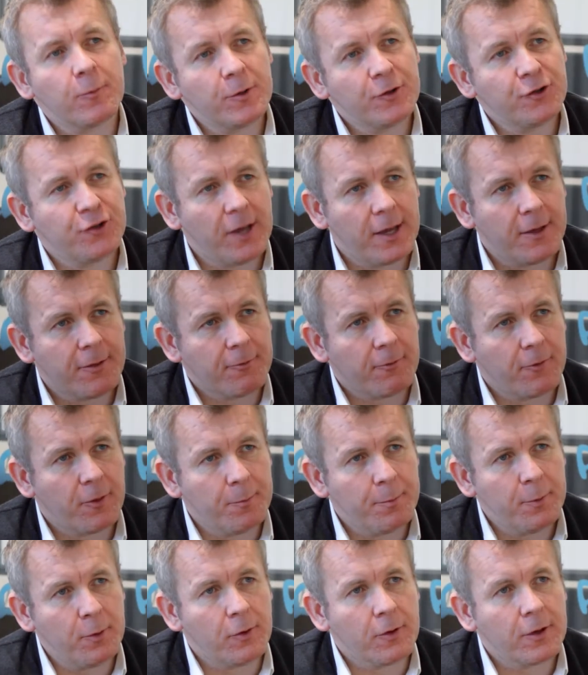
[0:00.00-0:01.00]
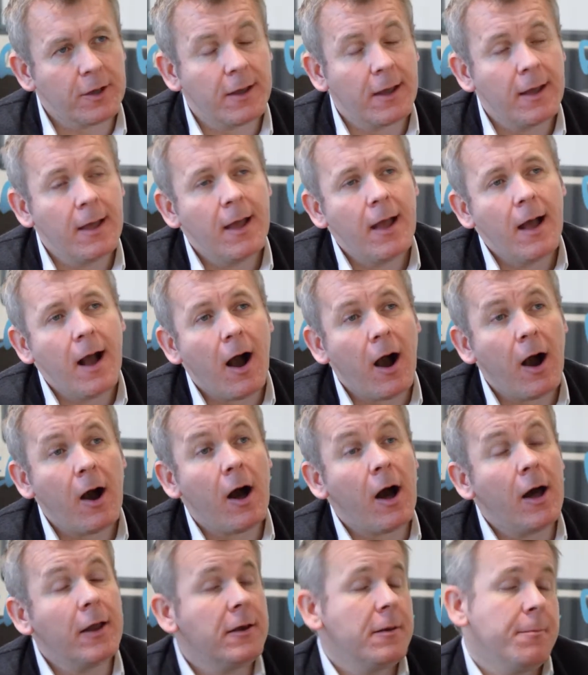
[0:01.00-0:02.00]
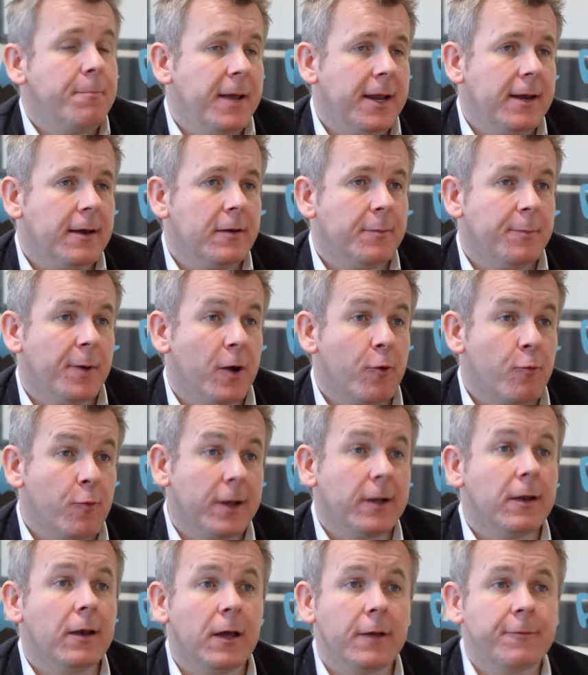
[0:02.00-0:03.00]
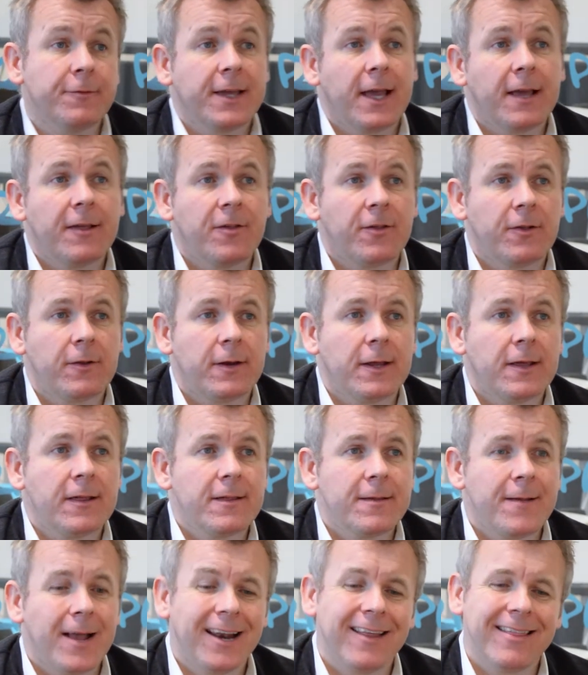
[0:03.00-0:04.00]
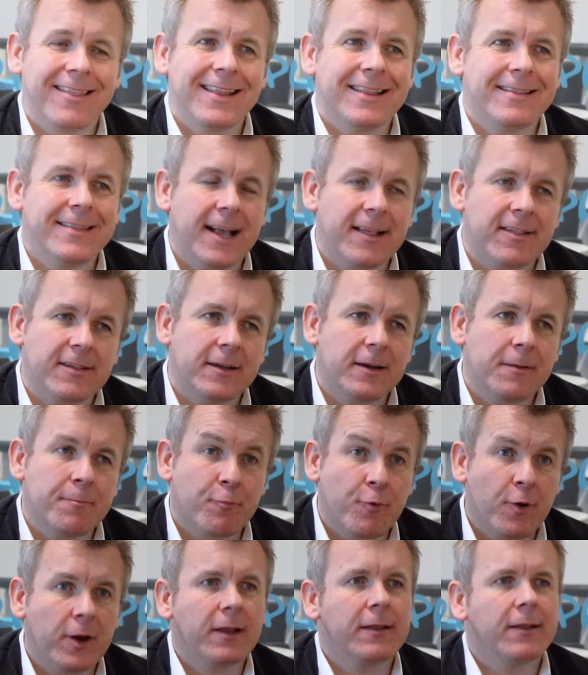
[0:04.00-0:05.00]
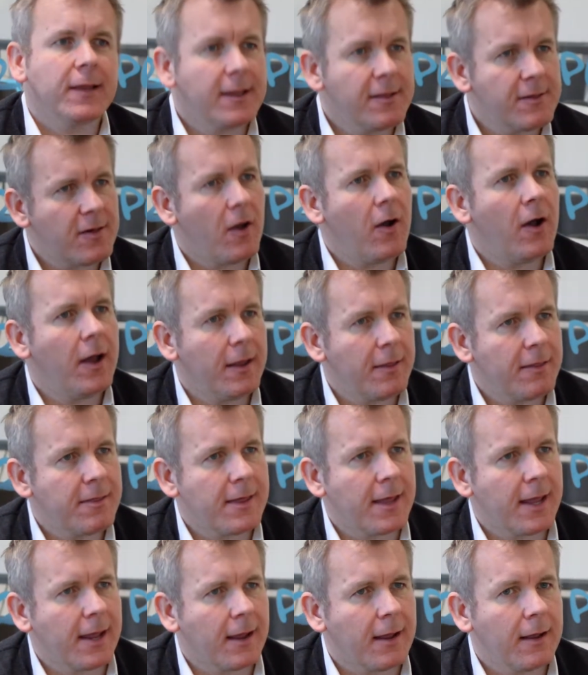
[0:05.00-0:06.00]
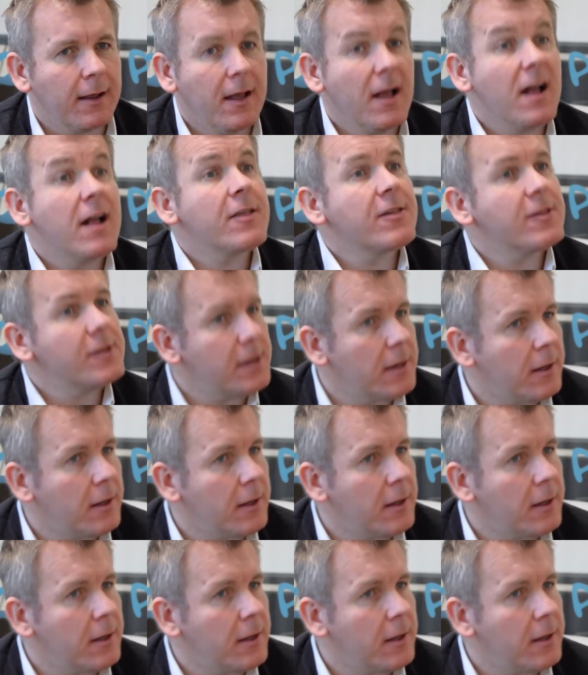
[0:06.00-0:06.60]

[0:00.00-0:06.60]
that we share through the book are underpinned by real life case studies. And I think that's going to bring the entire thing to